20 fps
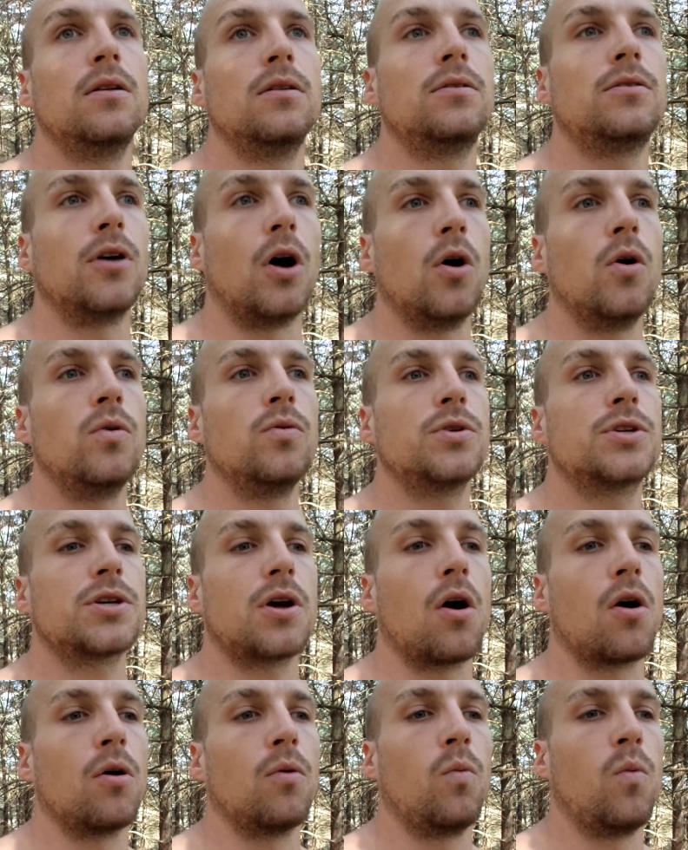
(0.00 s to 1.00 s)
those
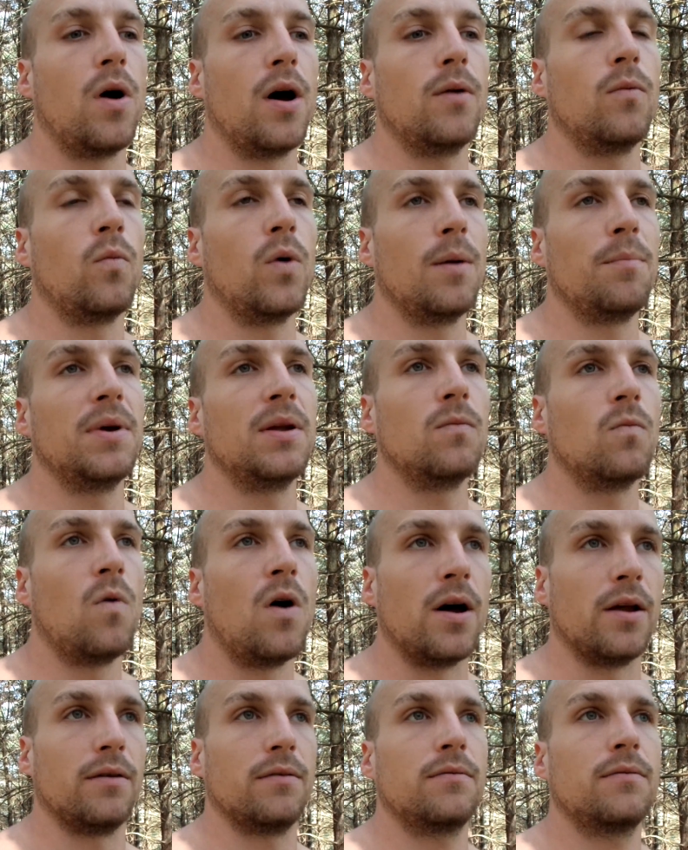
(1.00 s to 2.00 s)
are what women
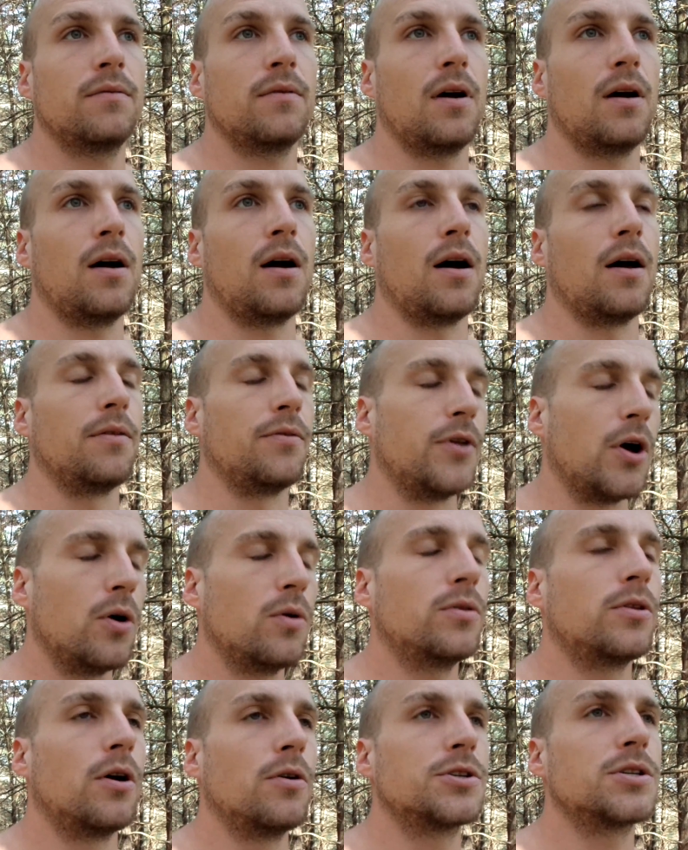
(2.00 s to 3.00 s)
want.
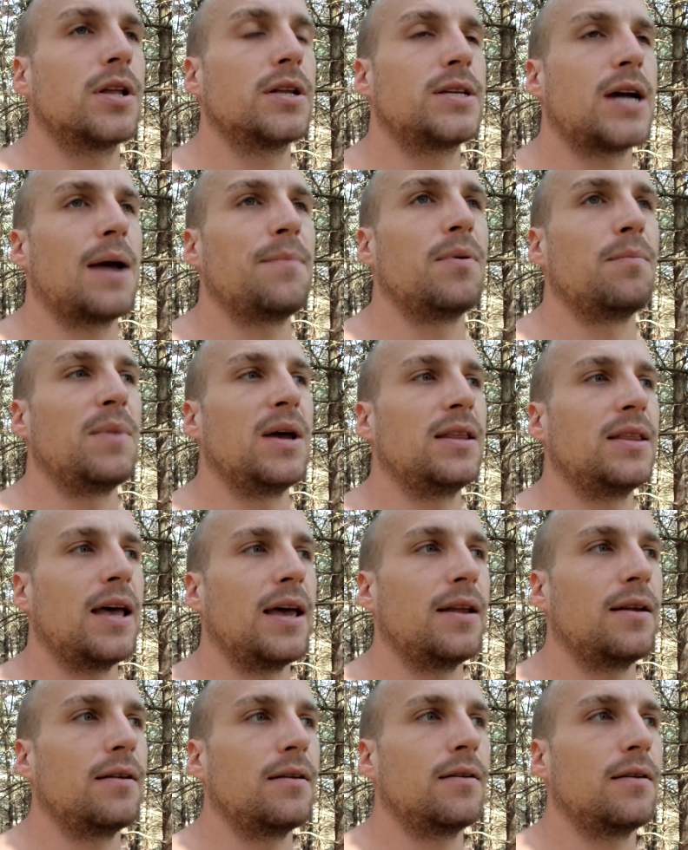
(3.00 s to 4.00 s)
Those are the type of men
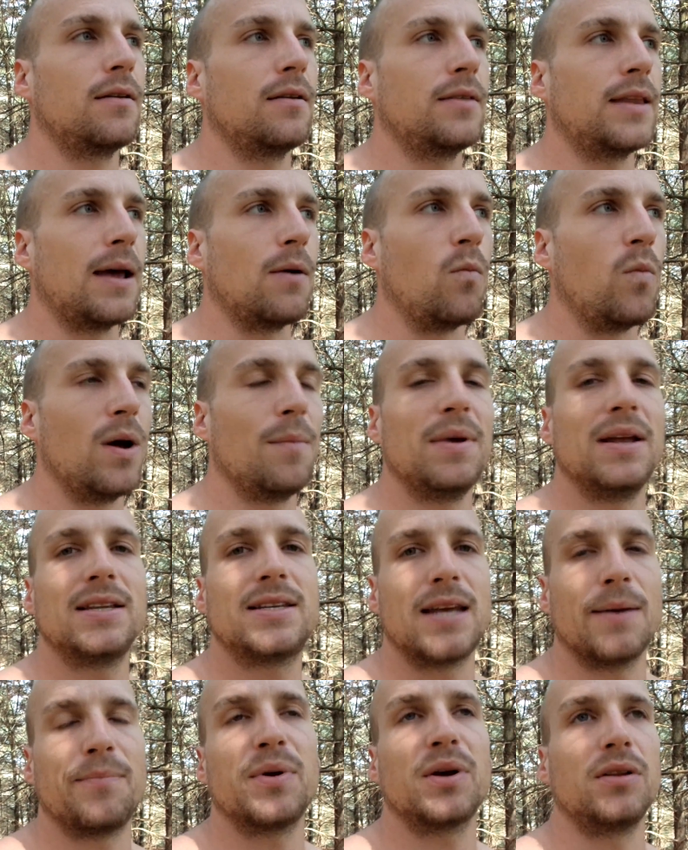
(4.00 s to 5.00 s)
that women
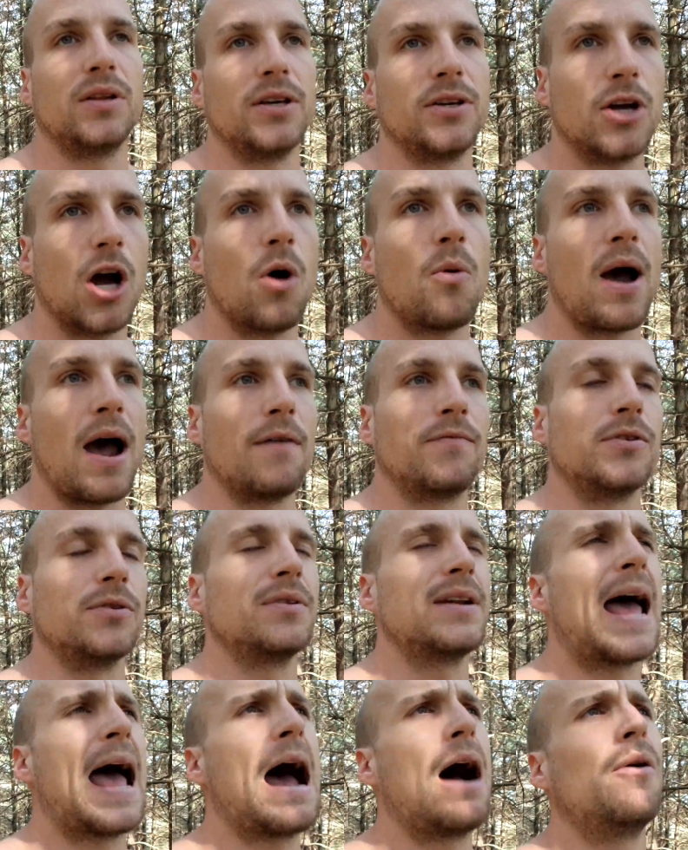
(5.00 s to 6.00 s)
typically go after.
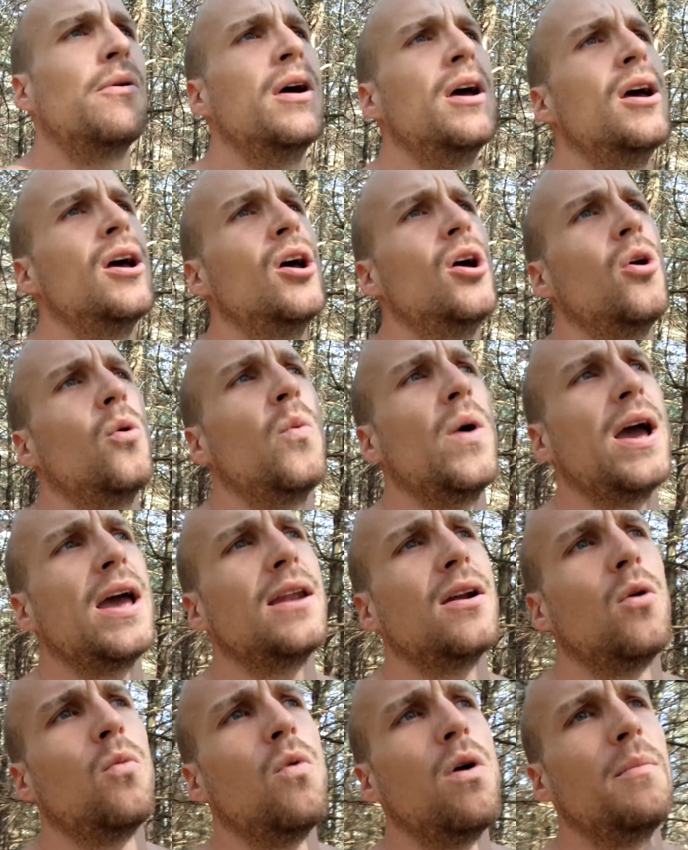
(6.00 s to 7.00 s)
Now, when
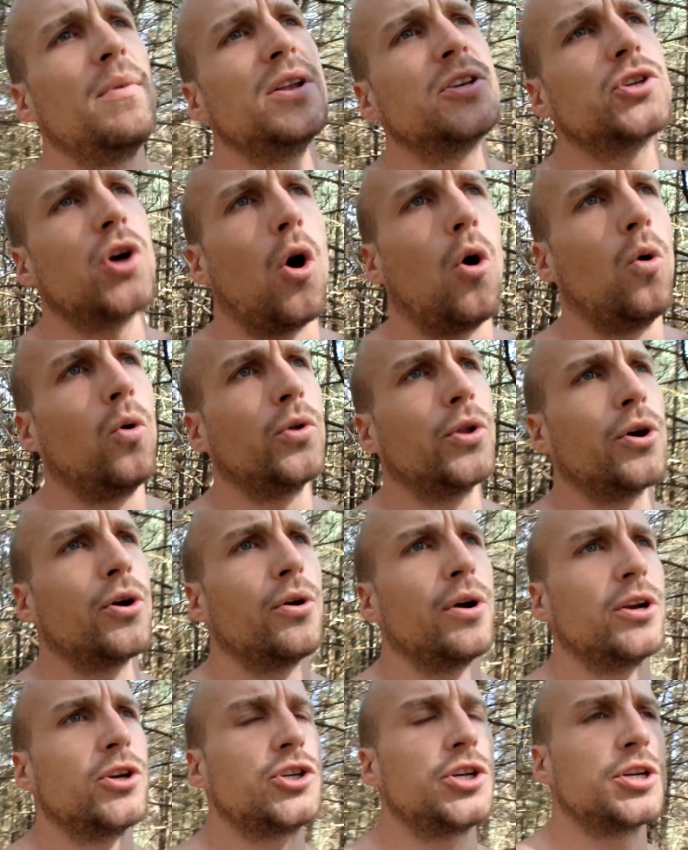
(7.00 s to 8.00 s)
a woman's older
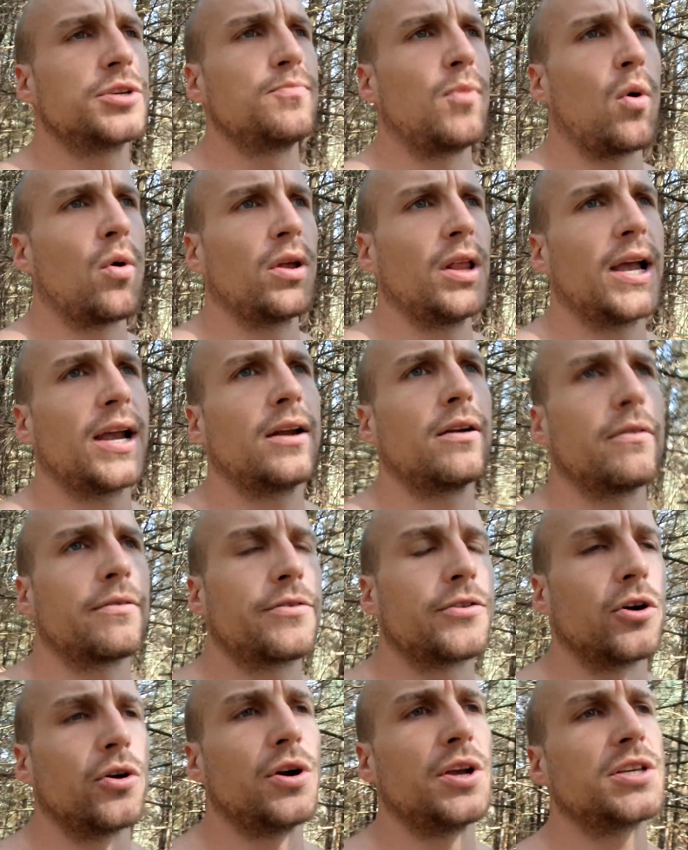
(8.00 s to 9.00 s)
and she's more like in her
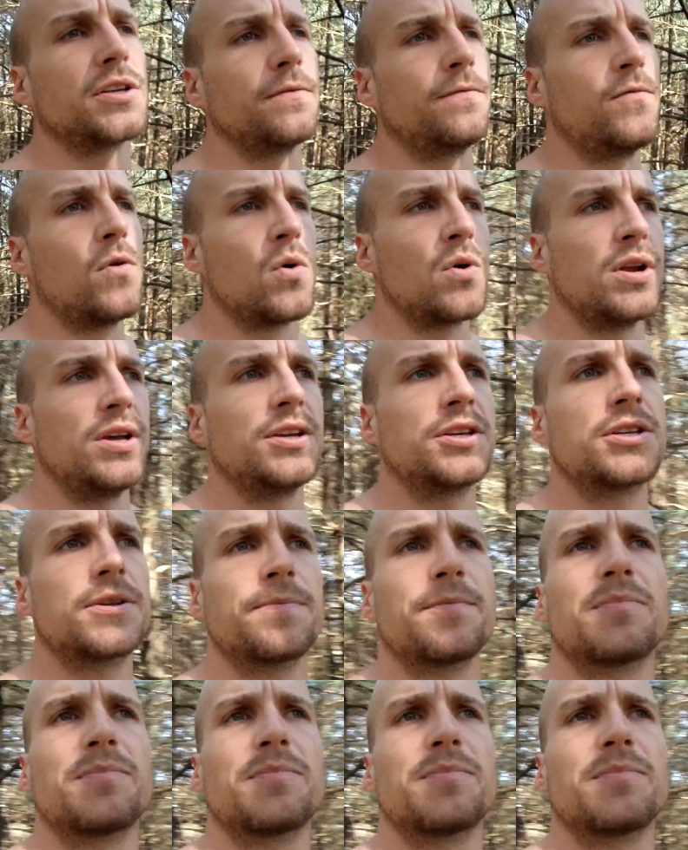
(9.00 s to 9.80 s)
30s and 40s,